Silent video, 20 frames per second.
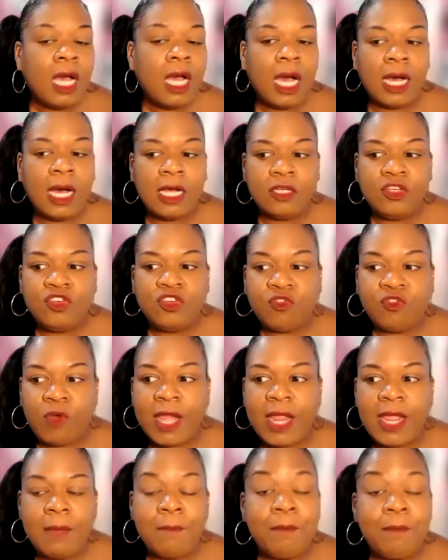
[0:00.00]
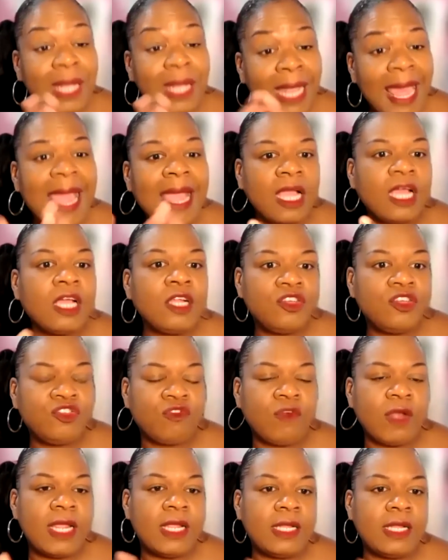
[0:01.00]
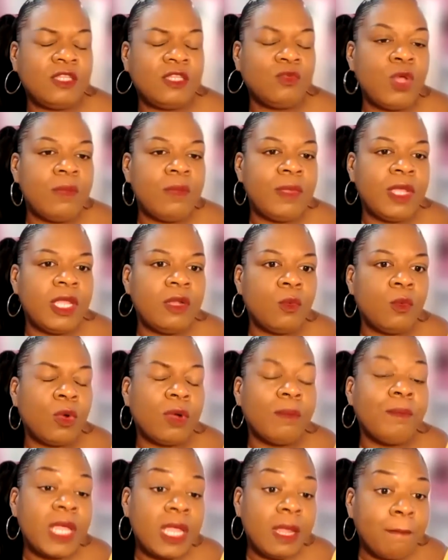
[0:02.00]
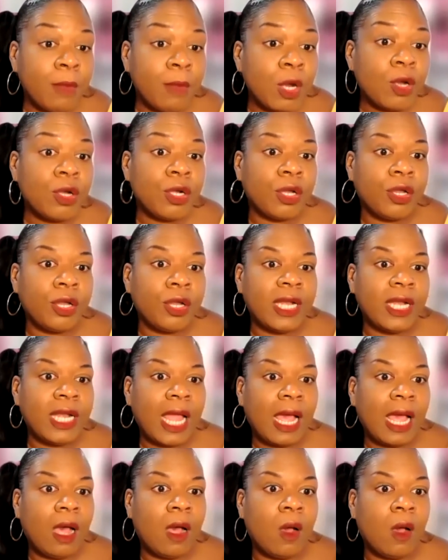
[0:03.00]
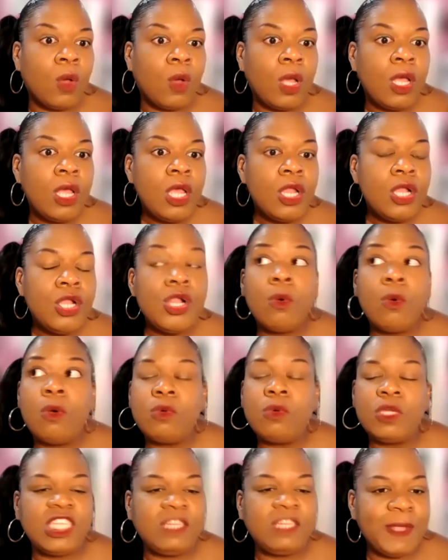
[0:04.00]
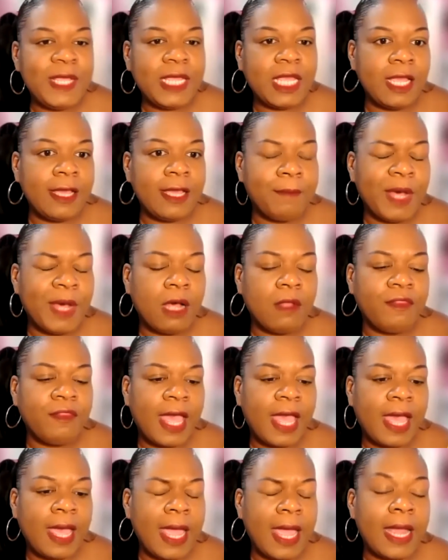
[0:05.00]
uh, trans, black trans women were being murdered and how no one was speaking about that.